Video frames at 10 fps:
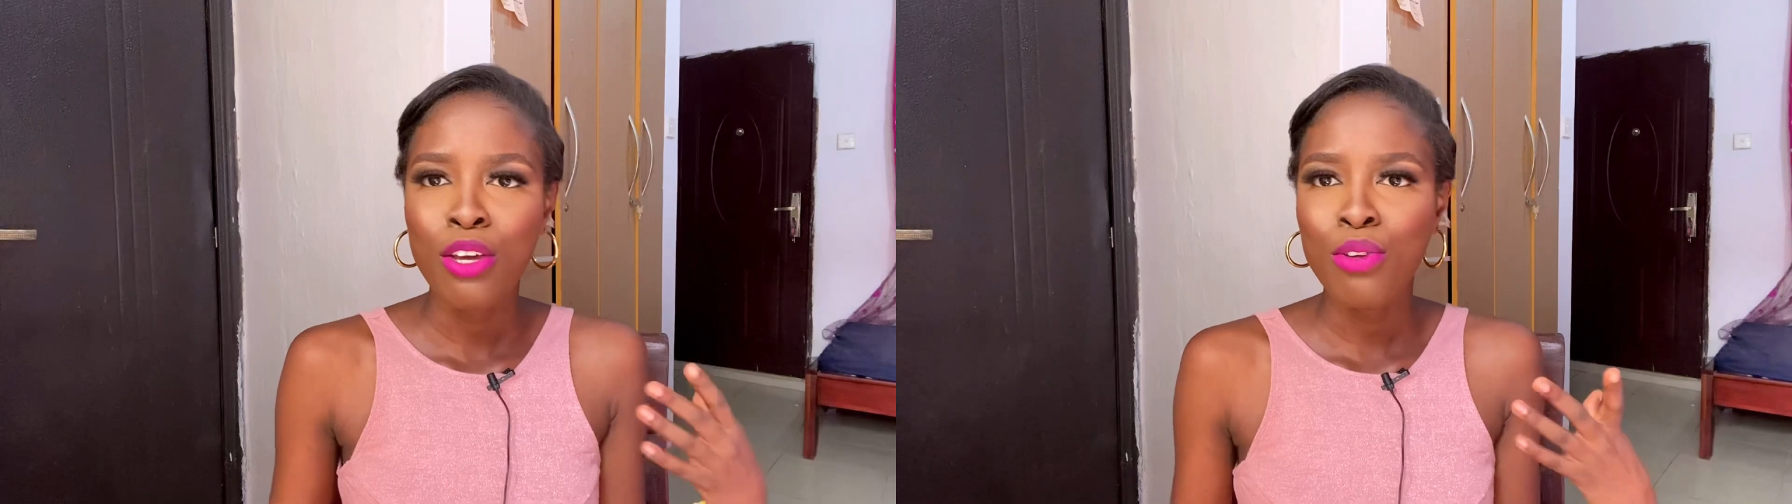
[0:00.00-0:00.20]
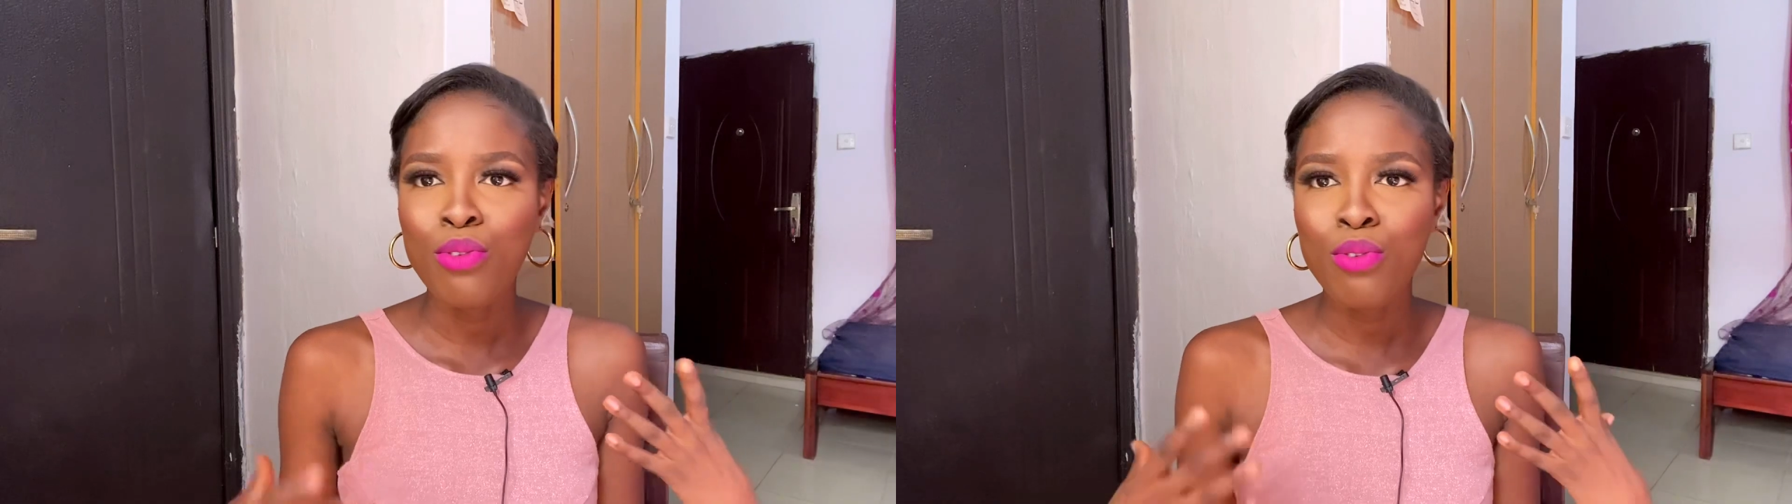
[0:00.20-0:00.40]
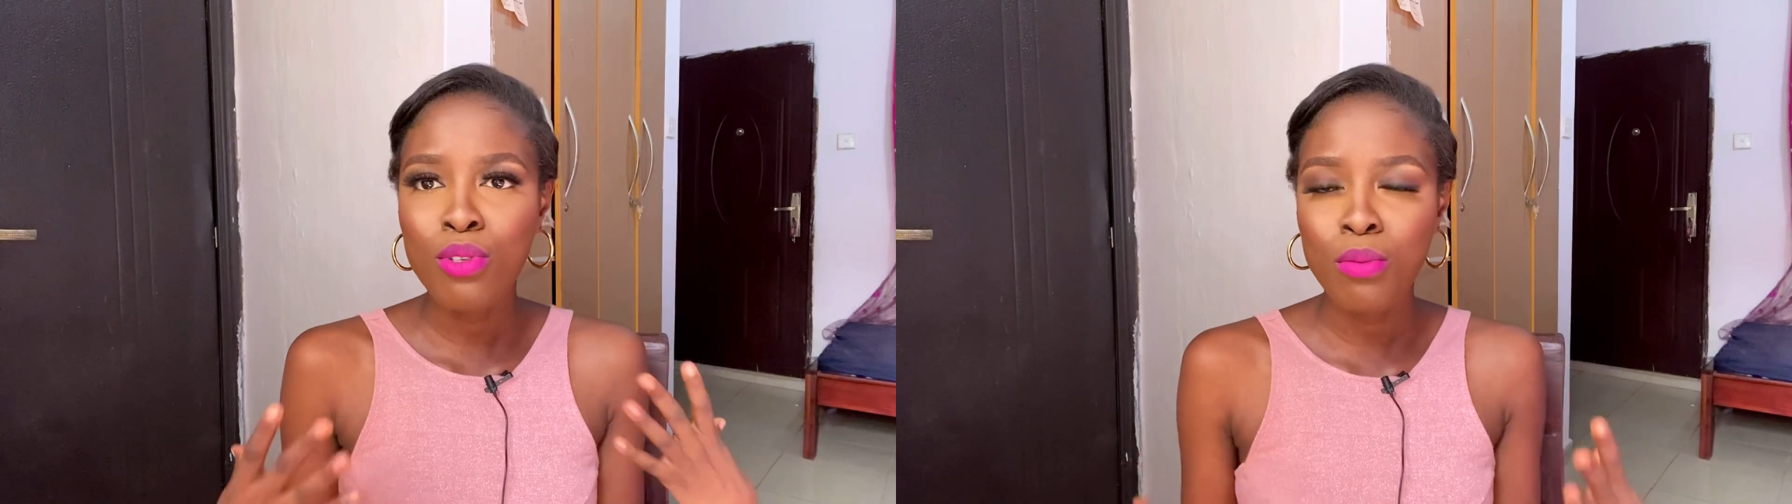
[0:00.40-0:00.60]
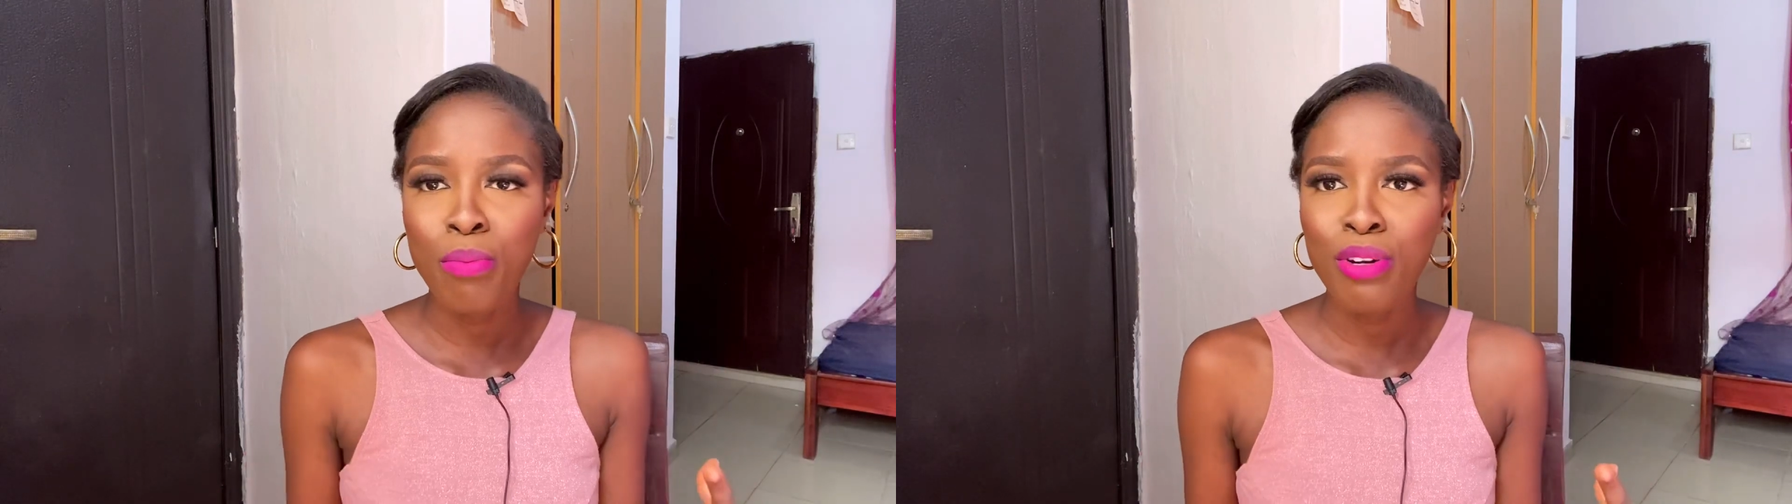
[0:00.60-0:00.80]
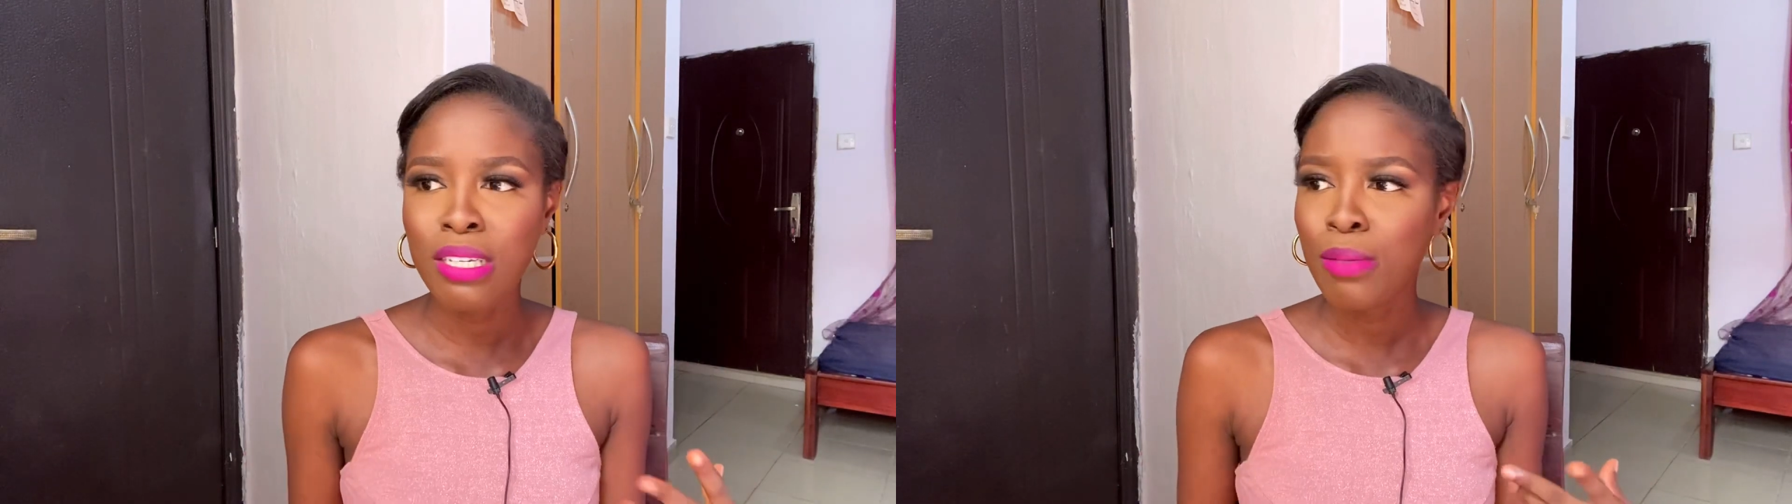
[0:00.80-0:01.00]
Use
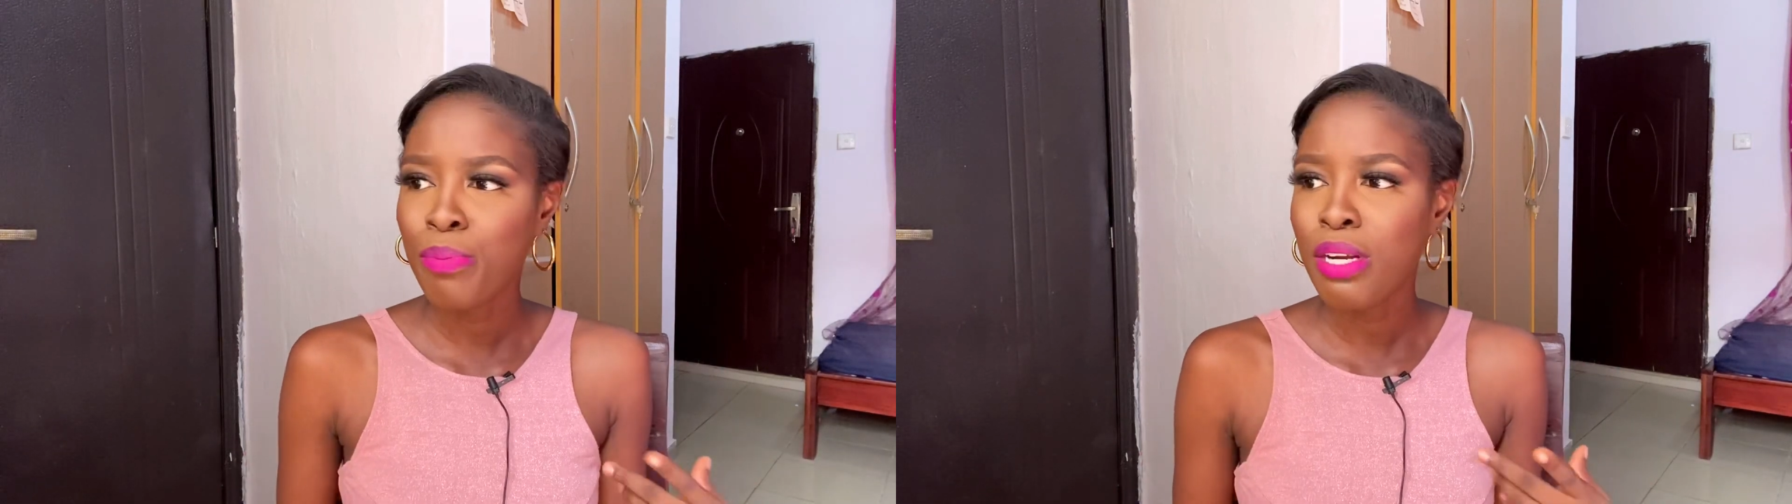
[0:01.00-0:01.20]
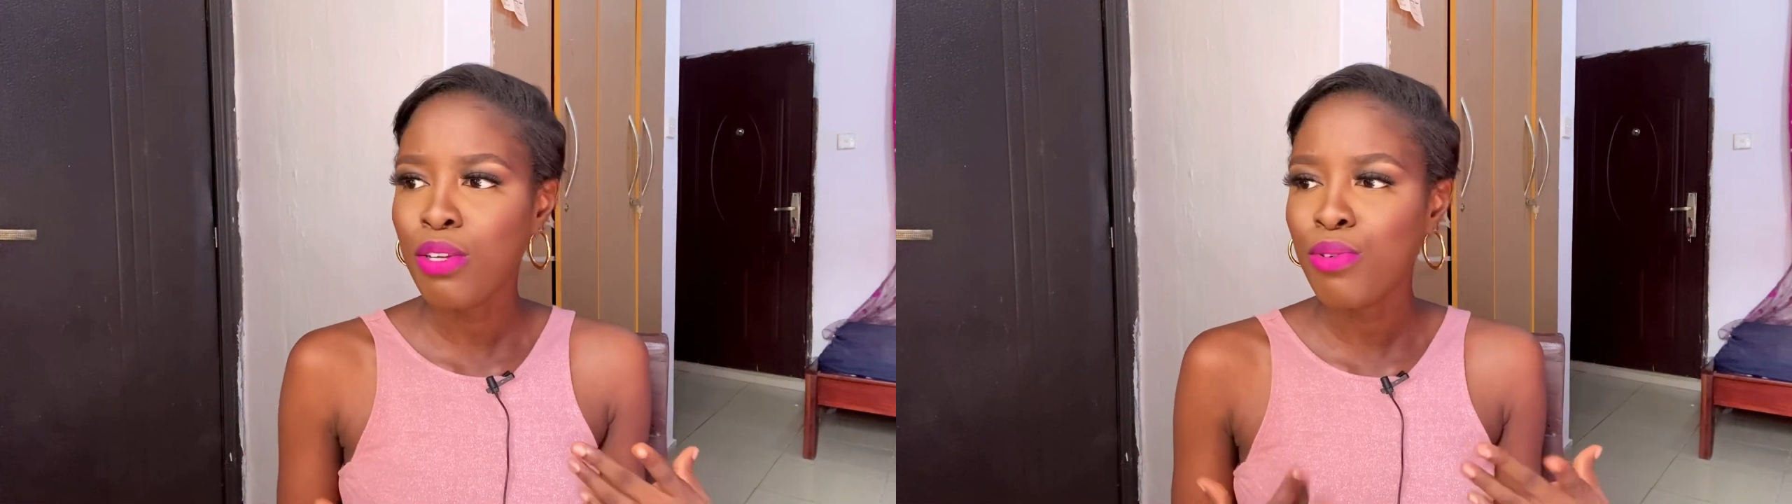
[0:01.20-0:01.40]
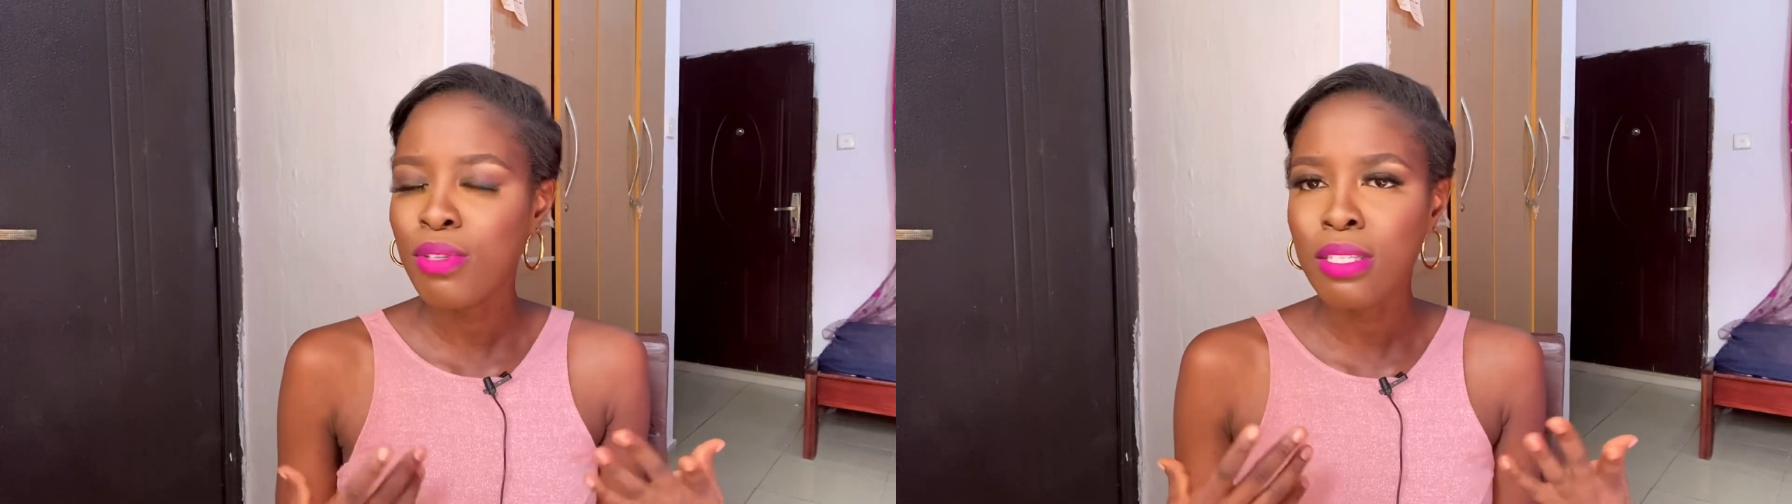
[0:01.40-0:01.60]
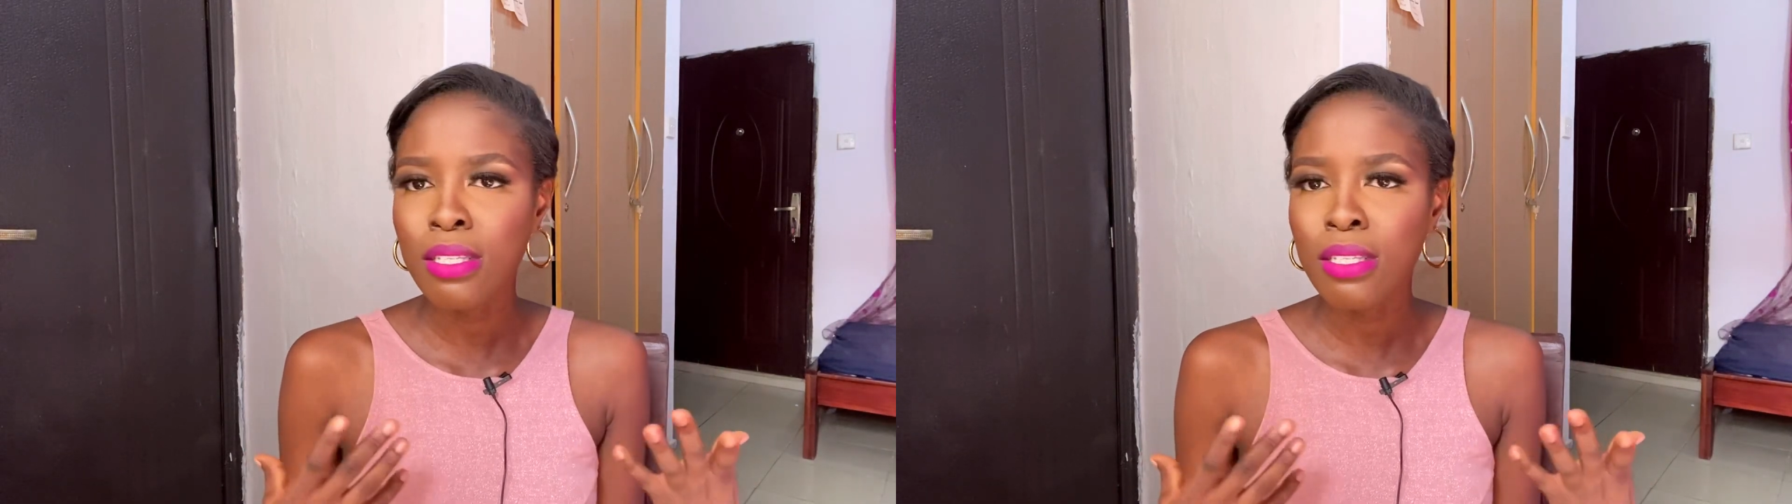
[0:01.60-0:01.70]
body spray, use